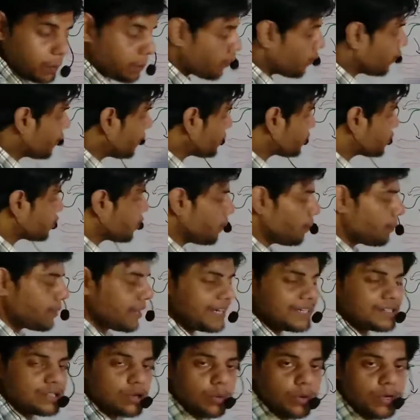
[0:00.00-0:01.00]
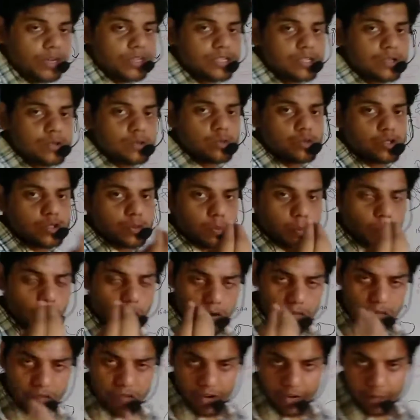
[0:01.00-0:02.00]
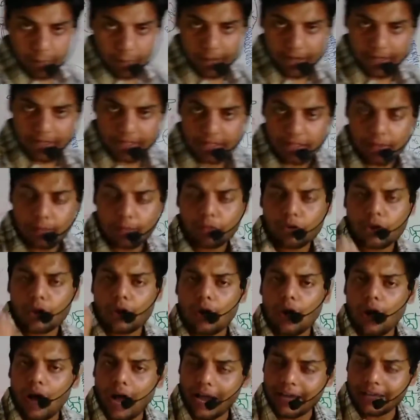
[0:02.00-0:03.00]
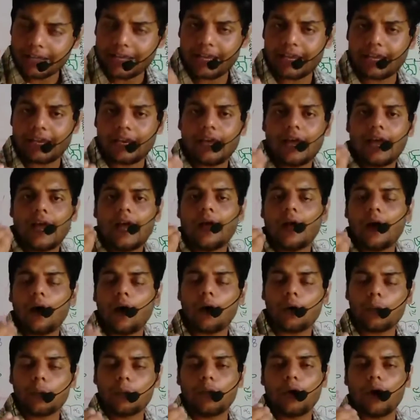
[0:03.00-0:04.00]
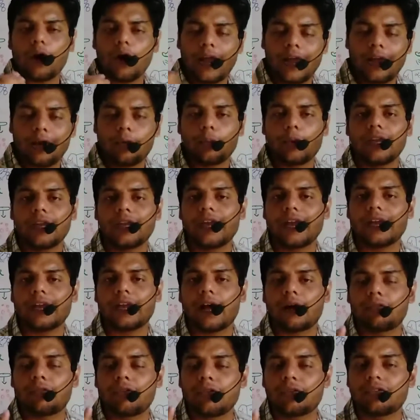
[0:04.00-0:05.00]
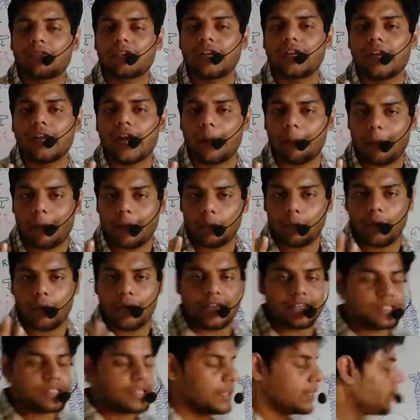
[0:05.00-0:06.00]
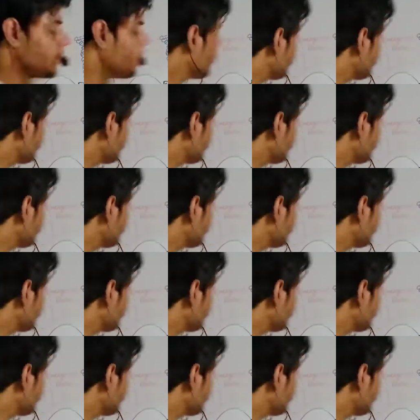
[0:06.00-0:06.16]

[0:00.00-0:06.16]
Proteasome break down it into small fragments again, and we get a 15 amino acid.